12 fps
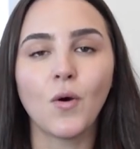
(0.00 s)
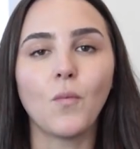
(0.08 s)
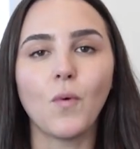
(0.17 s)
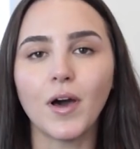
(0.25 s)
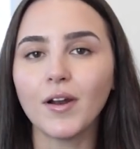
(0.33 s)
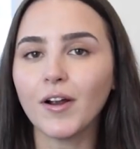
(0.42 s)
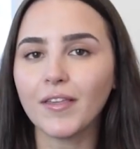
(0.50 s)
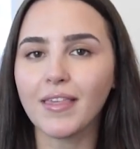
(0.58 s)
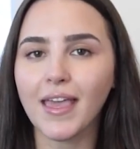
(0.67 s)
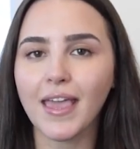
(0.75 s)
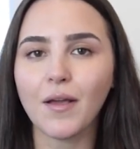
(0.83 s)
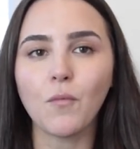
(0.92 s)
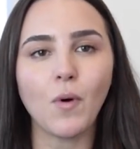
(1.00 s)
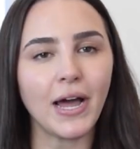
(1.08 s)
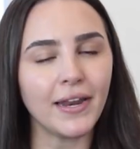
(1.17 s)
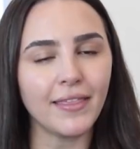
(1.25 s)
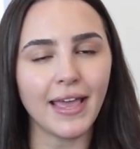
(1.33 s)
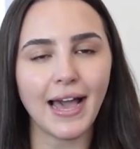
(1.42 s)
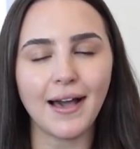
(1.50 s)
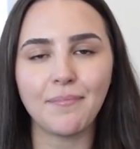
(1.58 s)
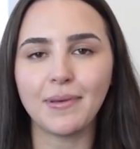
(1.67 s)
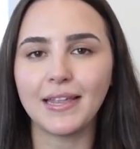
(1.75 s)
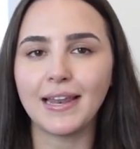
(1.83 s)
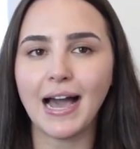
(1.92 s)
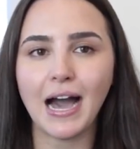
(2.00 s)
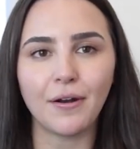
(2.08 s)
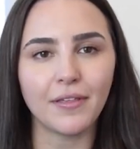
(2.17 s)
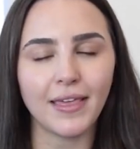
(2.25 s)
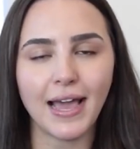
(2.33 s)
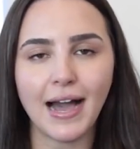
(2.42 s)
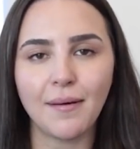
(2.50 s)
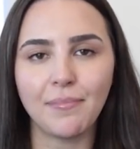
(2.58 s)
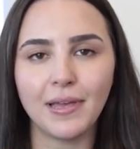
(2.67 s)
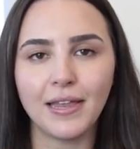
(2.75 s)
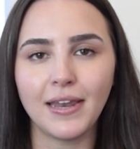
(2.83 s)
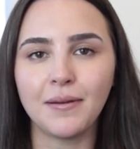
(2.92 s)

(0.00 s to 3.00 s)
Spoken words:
What are they? Why do they happen? How do they happen?